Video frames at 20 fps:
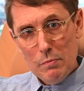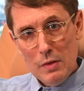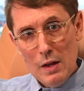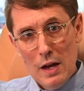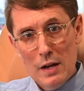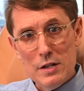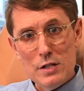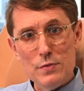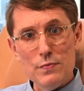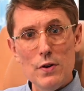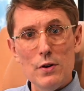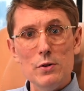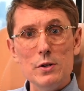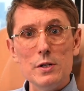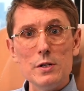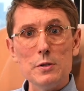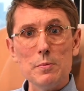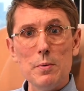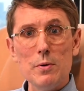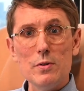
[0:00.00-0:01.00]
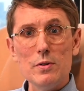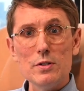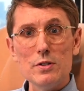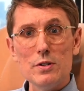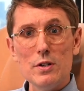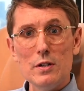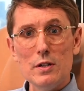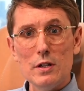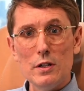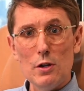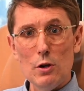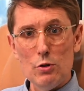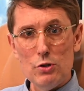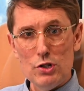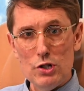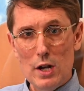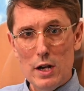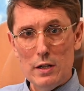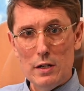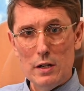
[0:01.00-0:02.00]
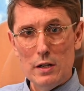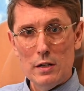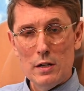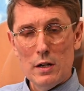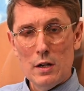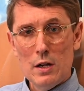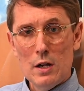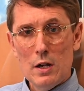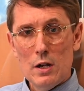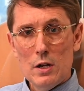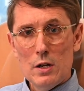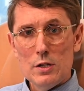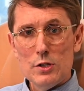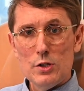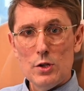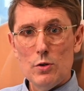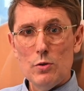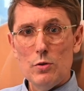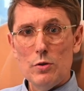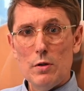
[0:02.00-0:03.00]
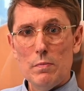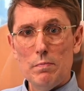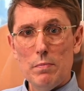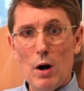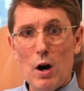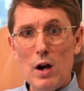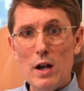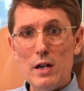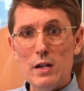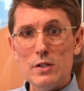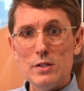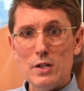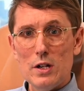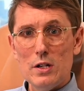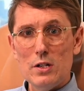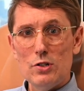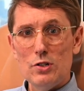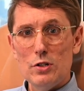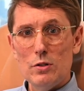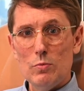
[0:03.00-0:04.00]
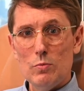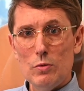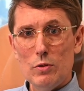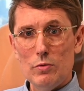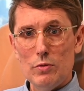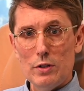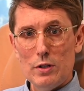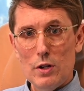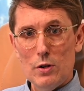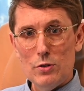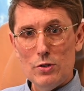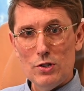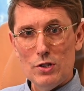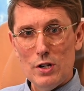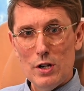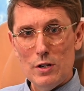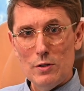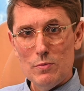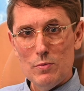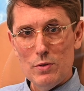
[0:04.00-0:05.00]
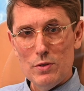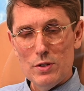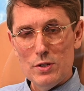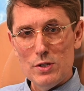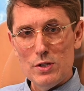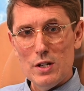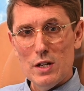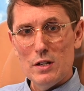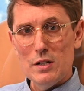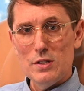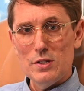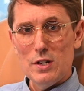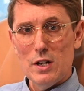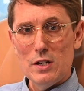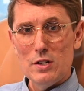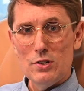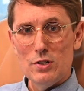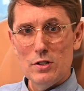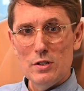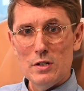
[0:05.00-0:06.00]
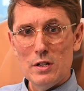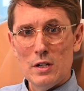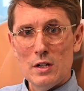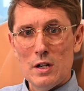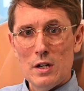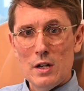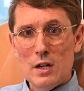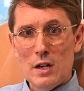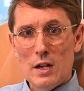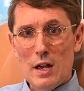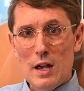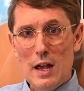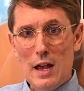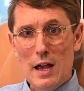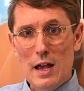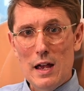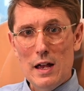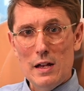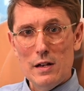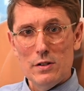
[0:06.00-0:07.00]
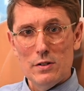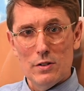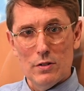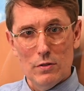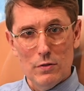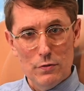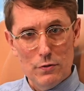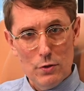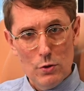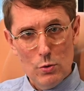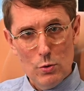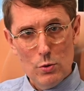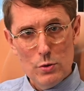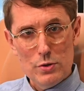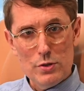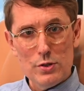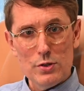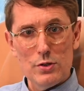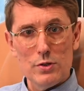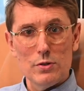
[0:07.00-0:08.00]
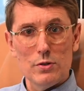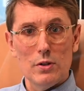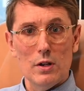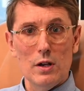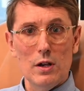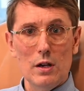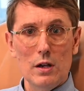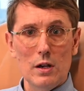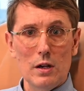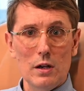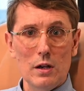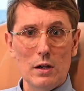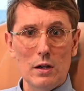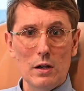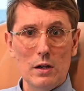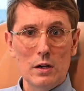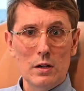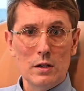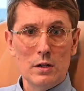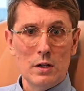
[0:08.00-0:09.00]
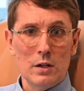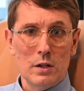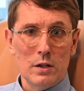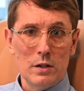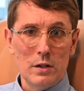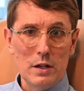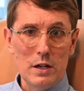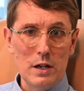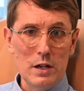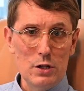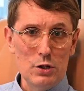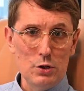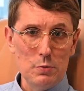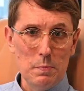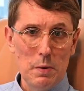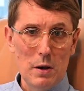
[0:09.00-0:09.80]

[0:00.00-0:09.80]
and is very experienced in negotiating. So the buyer's agent will negotiate with the seller's agent, and of course, uh, each